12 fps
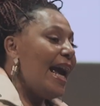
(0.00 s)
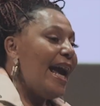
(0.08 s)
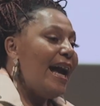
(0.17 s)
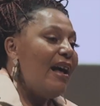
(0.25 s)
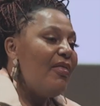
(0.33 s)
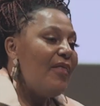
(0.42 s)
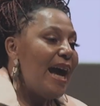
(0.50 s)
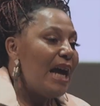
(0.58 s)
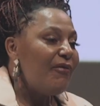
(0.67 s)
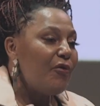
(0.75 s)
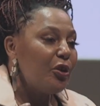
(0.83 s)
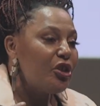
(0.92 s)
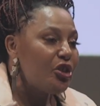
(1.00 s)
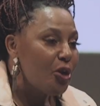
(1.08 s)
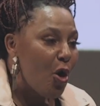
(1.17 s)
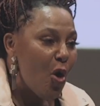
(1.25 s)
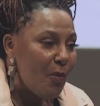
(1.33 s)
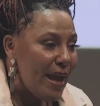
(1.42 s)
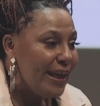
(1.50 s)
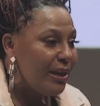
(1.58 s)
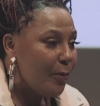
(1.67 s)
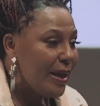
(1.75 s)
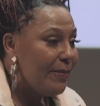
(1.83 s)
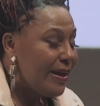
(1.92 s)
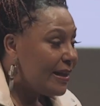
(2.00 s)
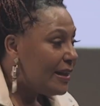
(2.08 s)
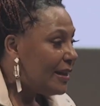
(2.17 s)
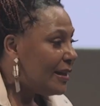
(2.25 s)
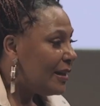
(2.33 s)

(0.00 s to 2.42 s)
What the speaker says: And that for so many women,